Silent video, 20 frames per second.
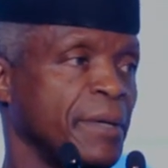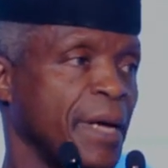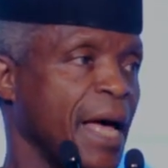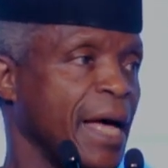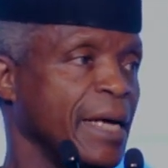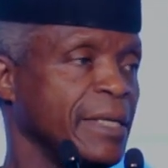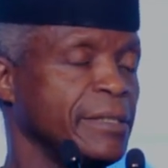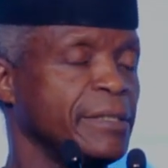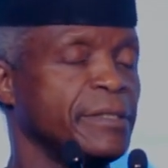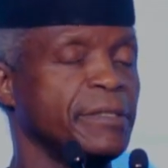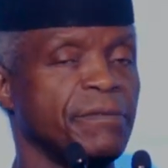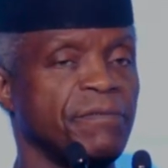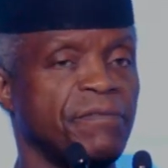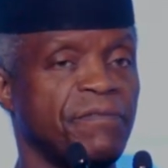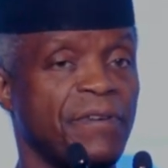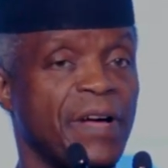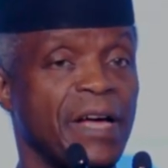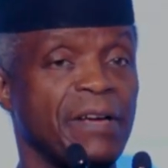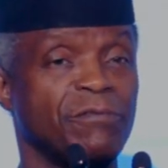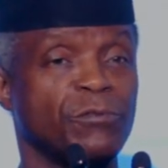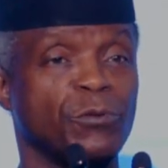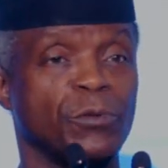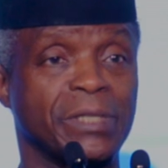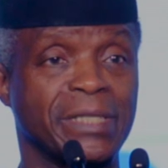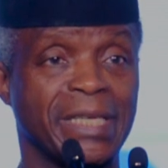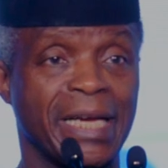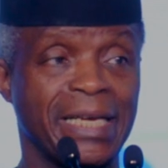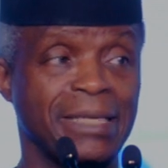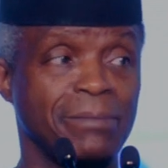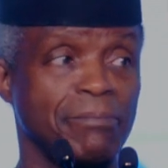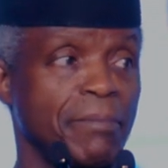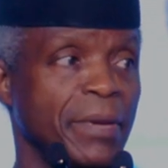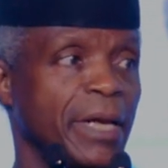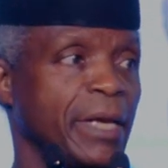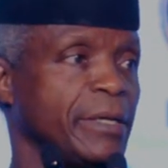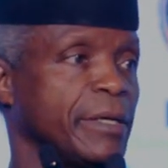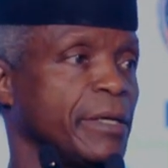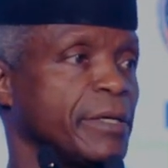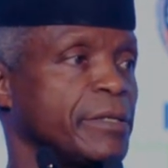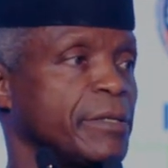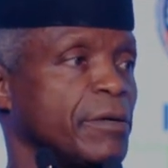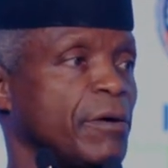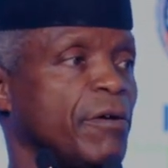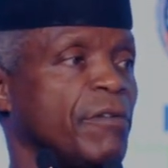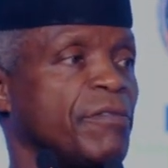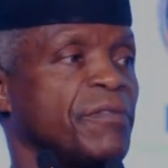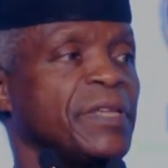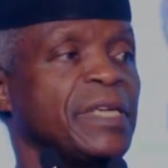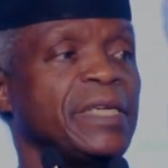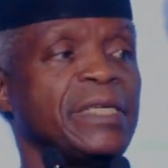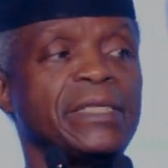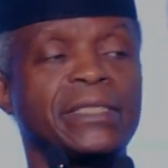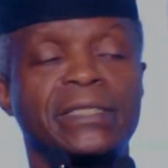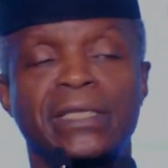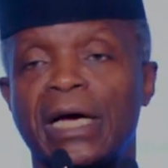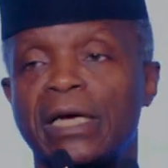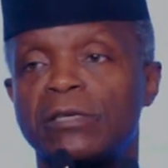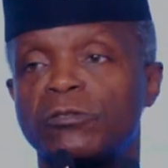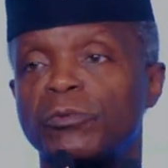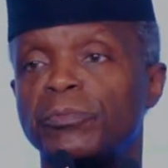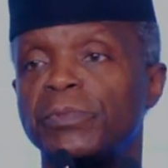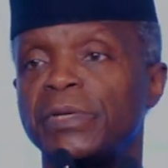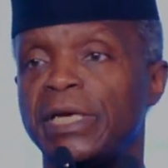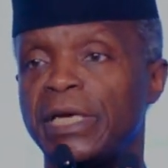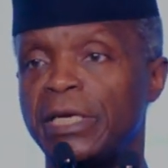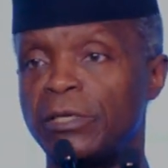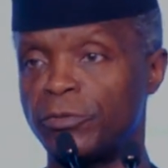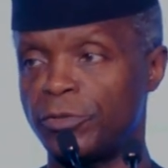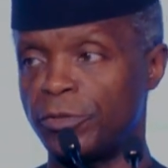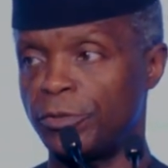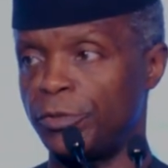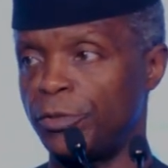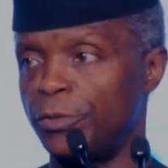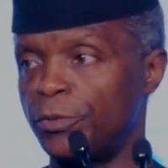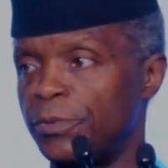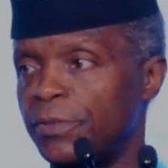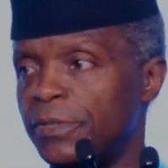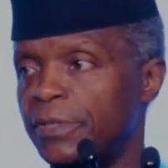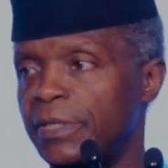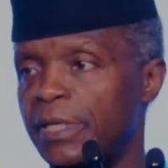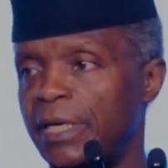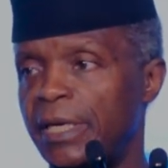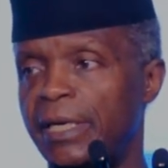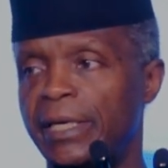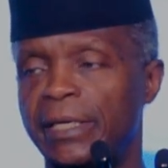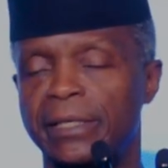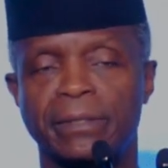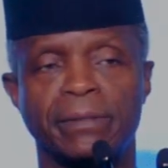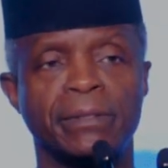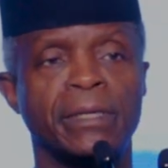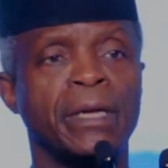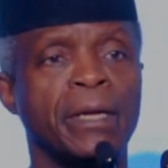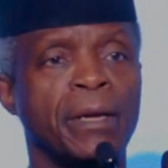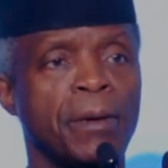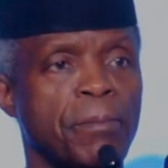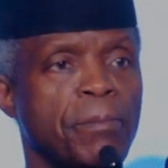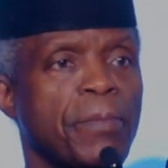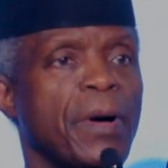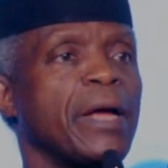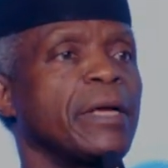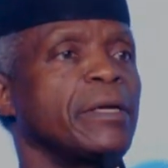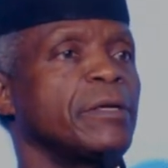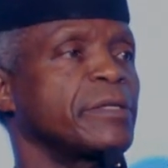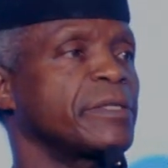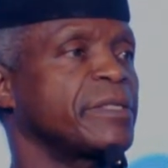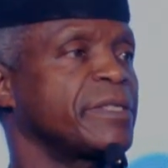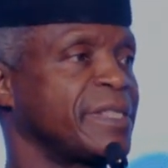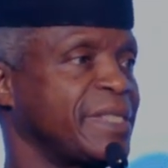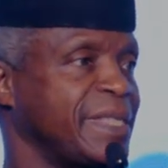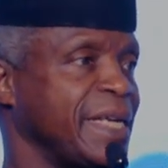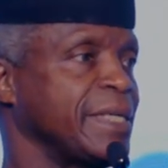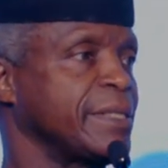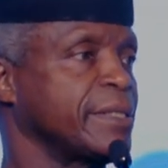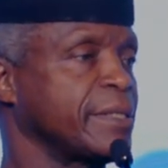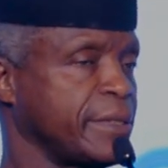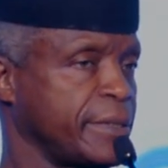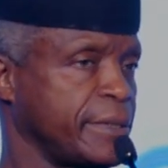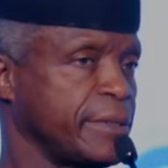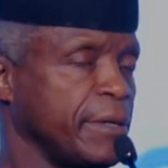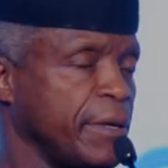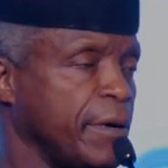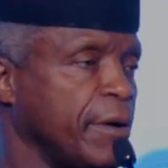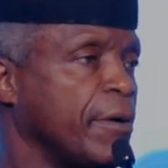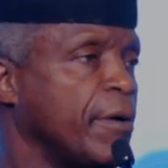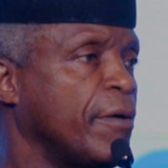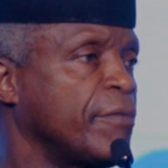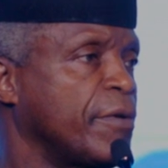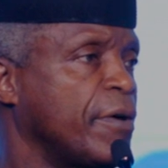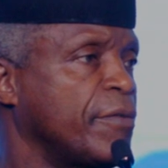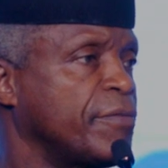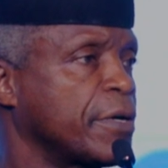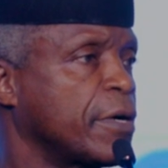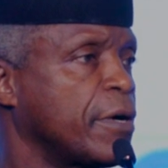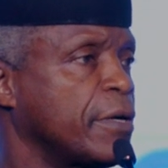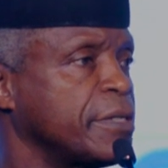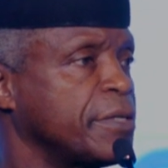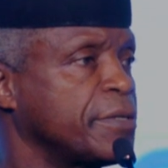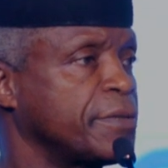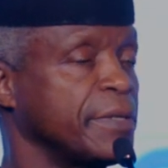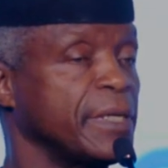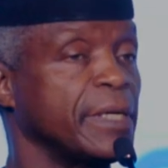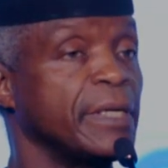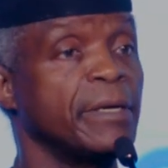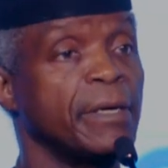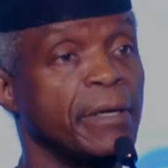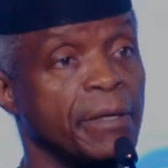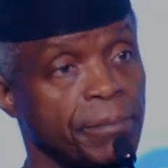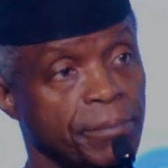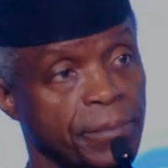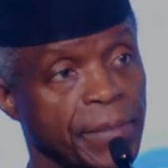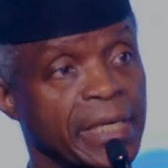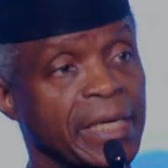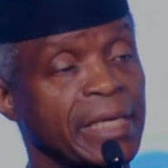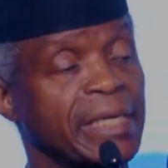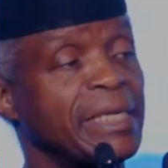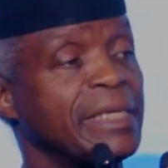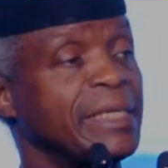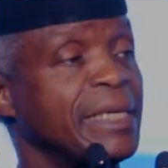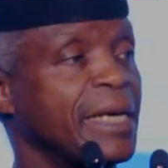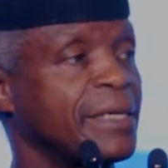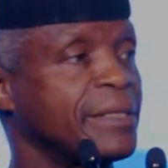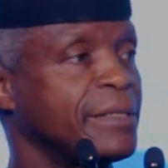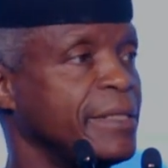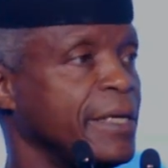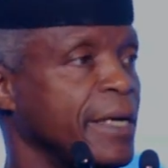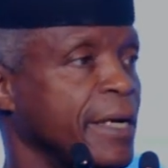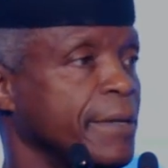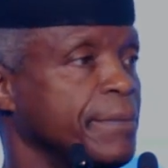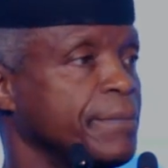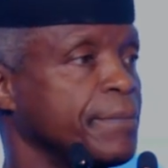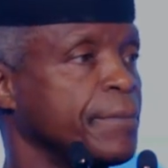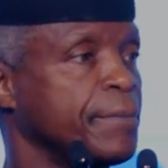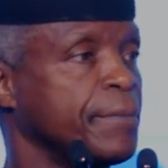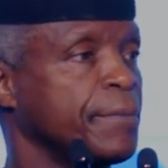And 5 to 10 million of these are to be introduced in pilot states of, of the country beginning next year.